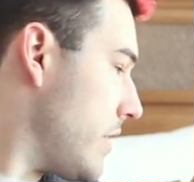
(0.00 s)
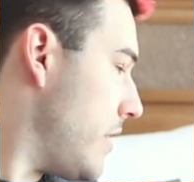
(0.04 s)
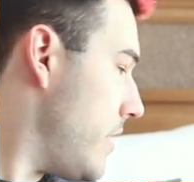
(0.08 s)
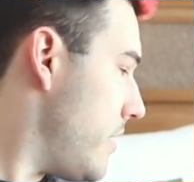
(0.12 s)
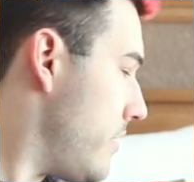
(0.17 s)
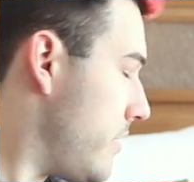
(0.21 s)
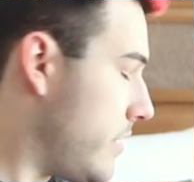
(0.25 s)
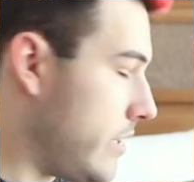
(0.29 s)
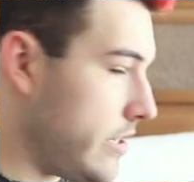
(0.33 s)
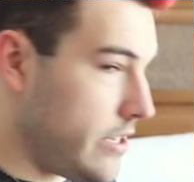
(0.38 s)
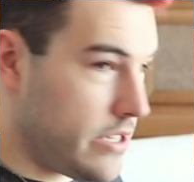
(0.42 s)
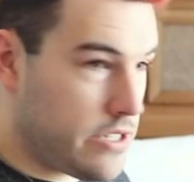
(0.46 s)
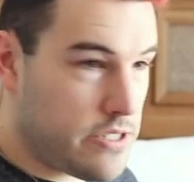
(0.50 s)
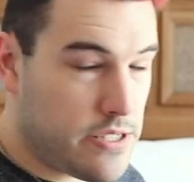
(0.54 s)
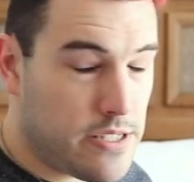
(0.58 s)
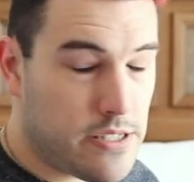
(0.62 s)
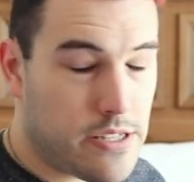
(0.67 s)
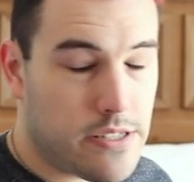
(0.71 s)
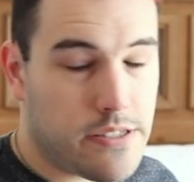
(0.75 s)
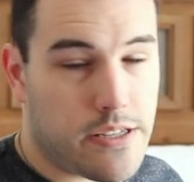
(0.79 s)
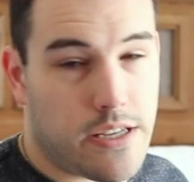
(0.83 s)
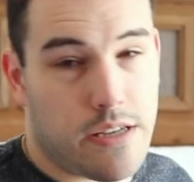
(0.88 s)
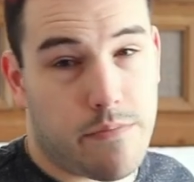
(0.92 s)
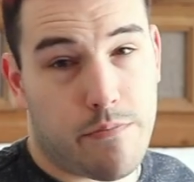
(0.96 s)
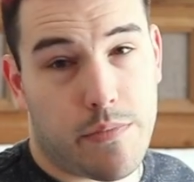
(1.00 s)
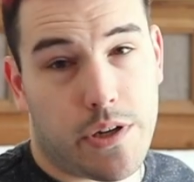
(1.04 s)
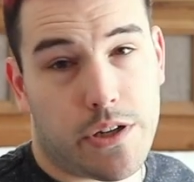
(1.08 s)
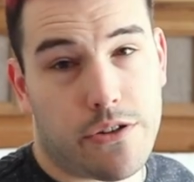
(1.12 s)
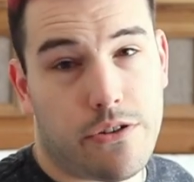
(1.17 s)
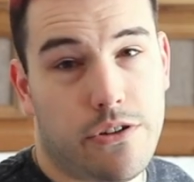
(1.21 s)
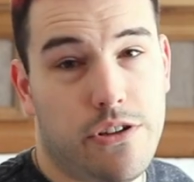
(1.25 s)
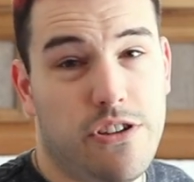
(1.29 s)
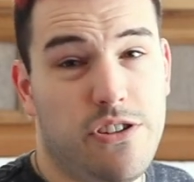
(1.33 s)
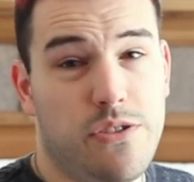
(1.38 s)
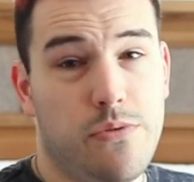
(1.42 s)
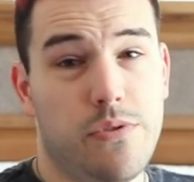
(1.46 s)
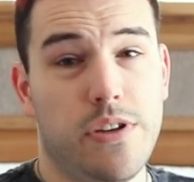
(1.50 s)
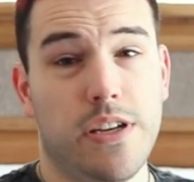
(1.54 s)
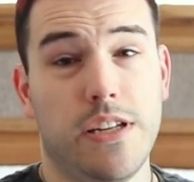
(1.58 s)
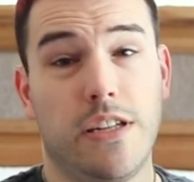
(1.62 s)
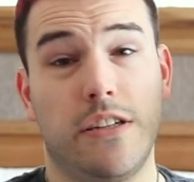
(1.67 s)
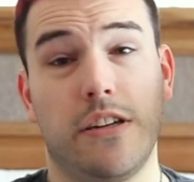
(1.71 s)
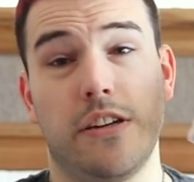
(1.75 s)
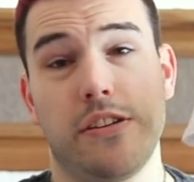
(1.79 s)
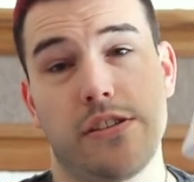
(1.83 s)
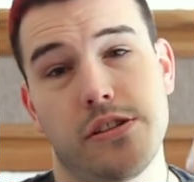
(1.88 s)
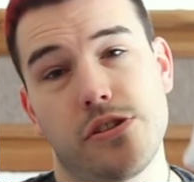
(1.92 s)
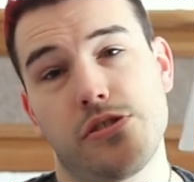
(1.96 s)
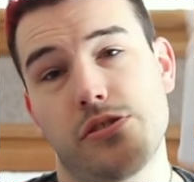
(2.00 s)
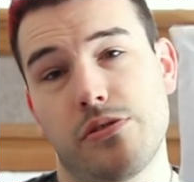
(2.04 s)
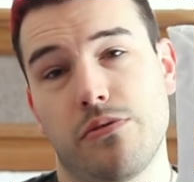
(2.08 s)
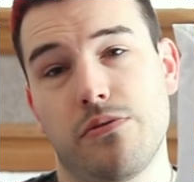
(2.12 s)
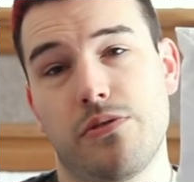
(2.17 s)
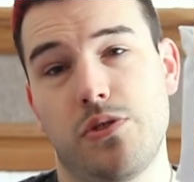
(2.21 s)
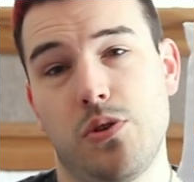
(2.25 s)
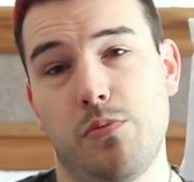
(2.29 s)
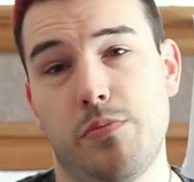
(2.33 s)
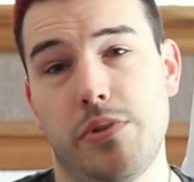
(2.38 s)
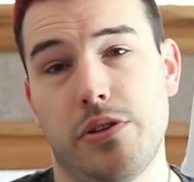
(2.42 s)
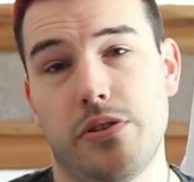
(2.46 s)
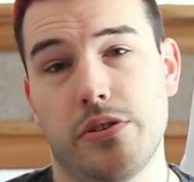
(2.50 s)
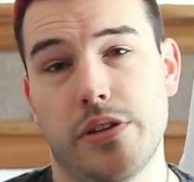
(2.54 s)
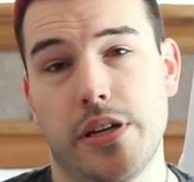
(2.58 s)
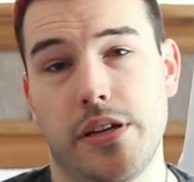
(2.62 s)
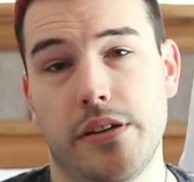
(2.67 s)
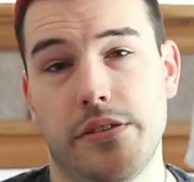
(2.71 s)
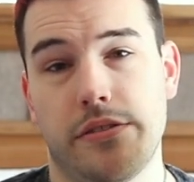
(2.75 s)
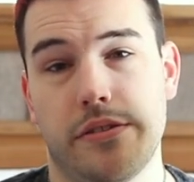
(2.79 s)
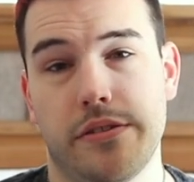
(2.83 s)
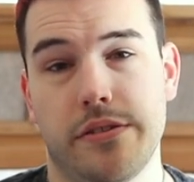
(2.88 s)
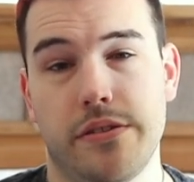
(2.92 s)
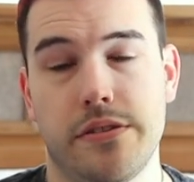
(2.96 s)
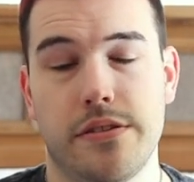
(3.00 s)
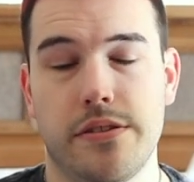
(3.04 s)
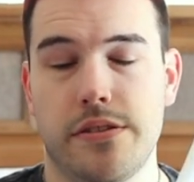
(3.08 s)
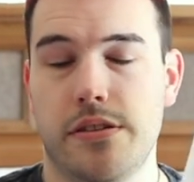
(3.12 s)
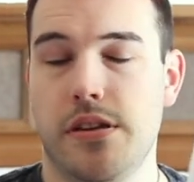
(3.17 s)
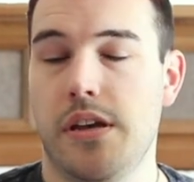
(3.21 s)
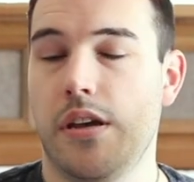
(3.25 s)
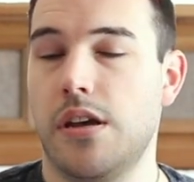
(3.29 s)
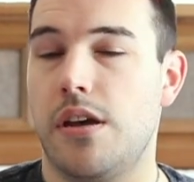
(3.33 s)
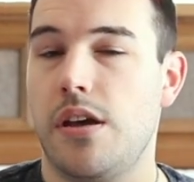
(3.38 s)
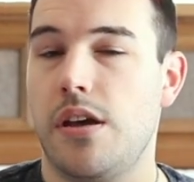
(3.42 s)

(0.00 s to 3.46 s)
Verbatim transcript: And then since it's a bundle, you do get an additional two pillowcases.